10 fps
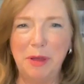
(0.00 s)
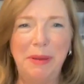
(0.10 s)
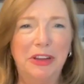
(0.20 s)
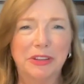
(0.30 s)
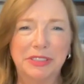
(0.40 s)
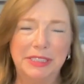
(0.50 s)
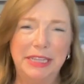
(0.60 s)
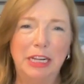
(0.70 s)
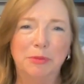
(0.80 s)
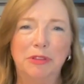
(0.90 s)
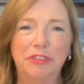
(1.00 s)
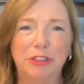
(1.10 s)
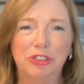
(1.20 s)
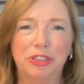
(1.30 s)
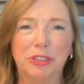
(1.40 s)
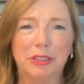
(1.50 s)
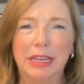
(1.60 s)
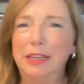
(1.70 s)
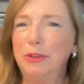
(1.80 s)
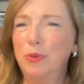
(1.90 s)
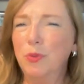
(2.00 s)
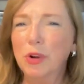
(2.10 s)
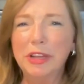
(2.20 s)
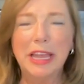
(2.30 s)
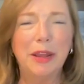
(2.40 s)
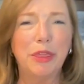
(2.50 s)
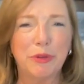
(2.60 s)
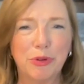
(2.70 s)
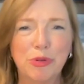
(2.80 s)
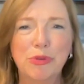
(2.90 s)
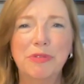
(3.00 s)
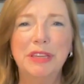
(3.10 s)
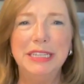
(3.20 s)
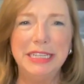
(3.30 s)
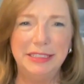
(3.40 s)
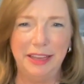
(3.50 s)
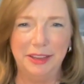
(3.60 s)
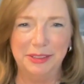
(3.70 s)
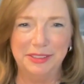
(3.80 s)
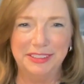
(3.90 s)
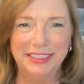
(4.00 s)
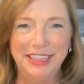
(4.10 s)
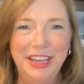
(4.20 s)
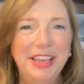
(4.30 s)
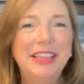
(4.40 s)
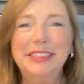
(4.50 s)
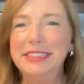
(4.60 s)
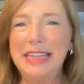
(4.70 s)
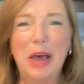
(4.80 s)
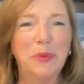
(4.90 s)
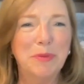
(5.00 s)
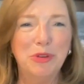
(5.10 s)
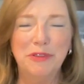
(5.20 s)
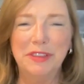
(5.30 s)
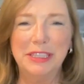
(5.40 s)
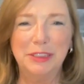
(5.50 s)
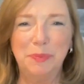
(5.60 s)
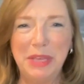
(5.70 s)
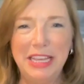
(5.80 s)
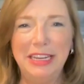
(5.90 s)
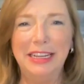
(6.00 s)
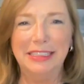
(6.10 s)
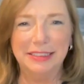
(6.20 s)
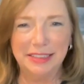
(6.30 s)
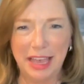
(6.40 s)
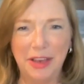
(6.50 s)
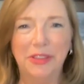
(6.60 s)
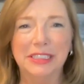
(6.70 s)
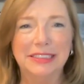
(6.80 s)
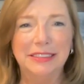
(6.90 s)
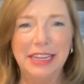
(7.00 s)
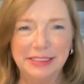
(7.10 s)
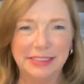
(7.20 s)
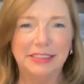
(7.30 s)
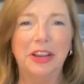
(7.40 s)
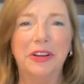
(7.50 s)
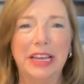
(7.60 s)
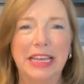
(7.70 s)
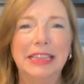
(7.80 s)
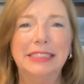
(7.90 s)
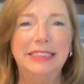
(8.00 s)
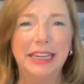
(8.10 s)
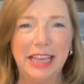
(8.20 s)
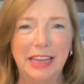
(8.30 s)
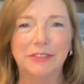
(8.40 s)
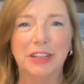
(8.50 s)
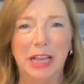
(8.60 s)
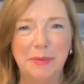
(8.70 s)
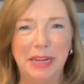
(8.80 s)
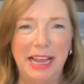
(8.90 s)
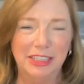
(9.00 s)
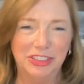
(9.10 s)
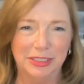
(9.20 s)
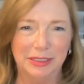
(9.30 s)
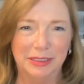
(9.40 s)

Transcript: about our sustainable future and working through the details, this is how we move at the speed and scale that's necessary in this decade of climate action.